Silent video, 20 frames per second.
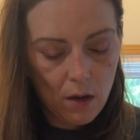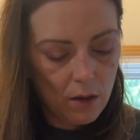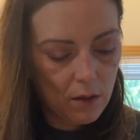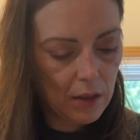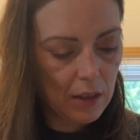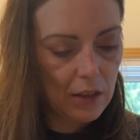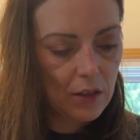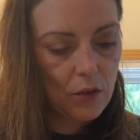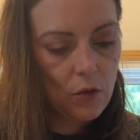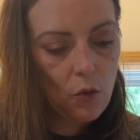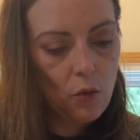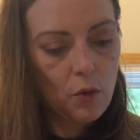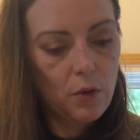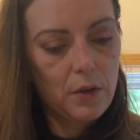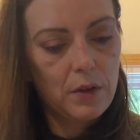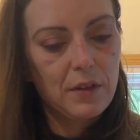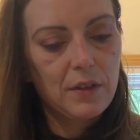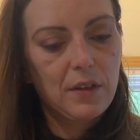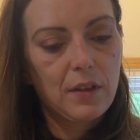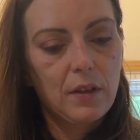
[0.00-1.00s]
Like door
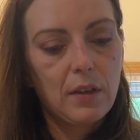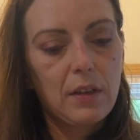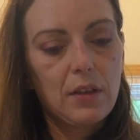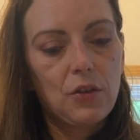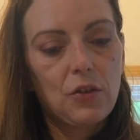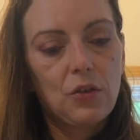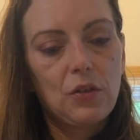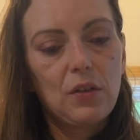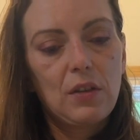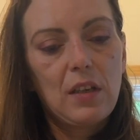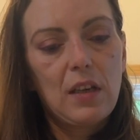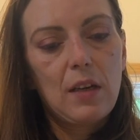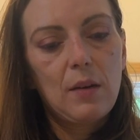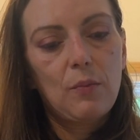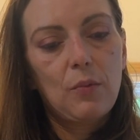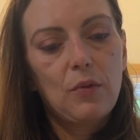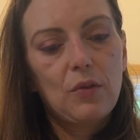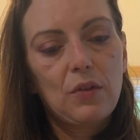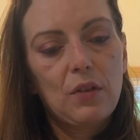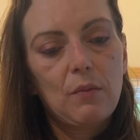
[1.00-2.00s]
insulation tape
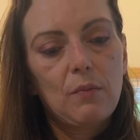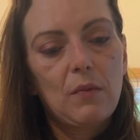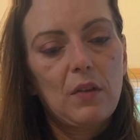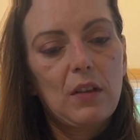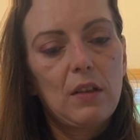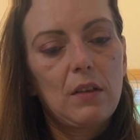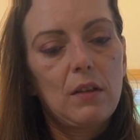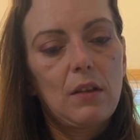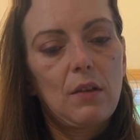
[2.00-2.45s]
or something